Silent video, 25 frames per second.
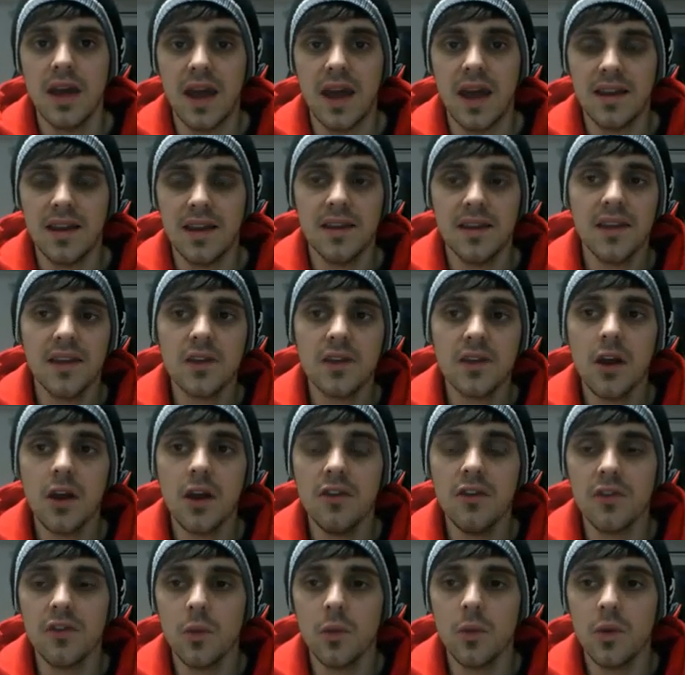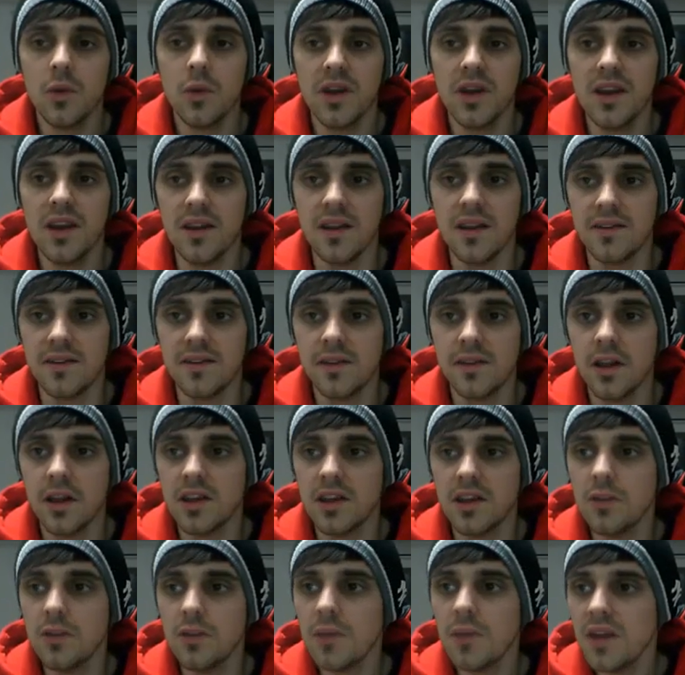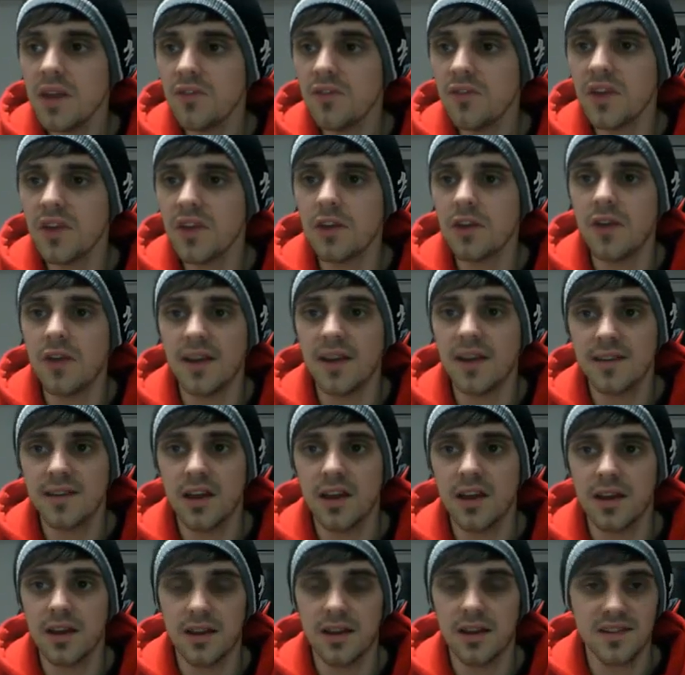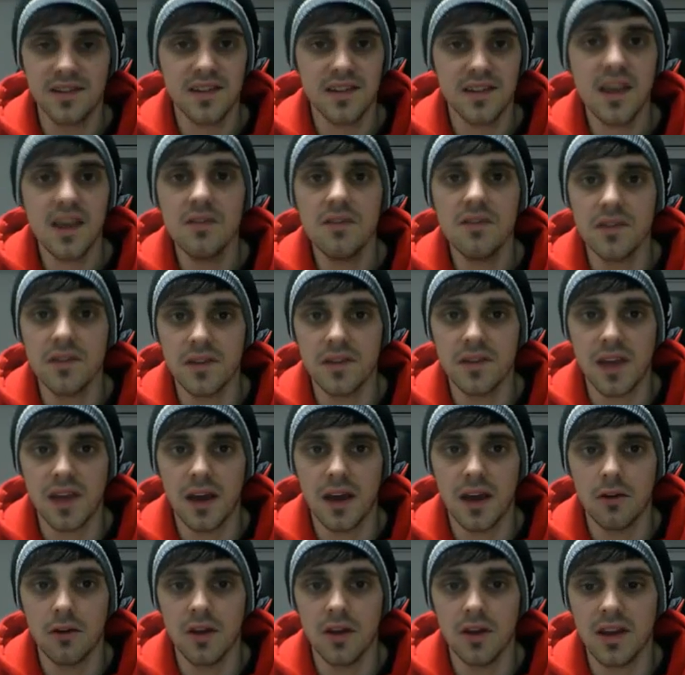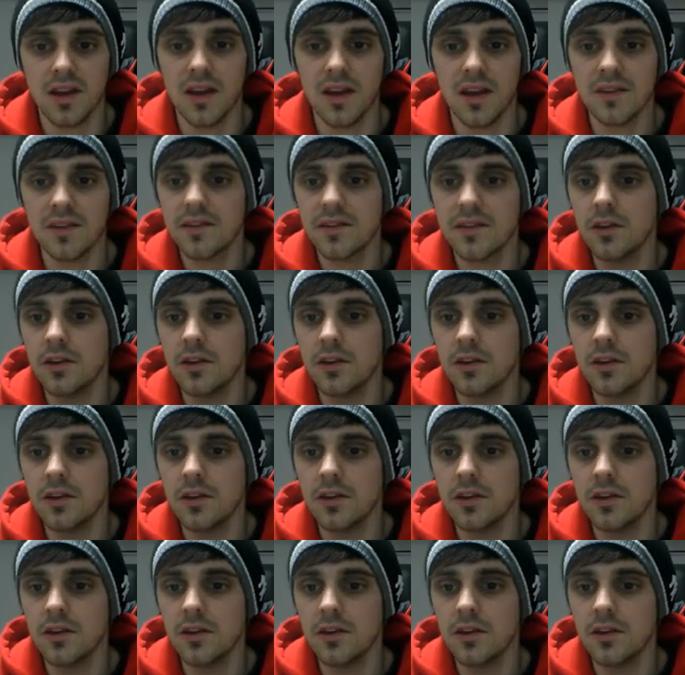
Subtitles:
And that's kind of what it is. Like, you may think of it as like a savings account, I guess.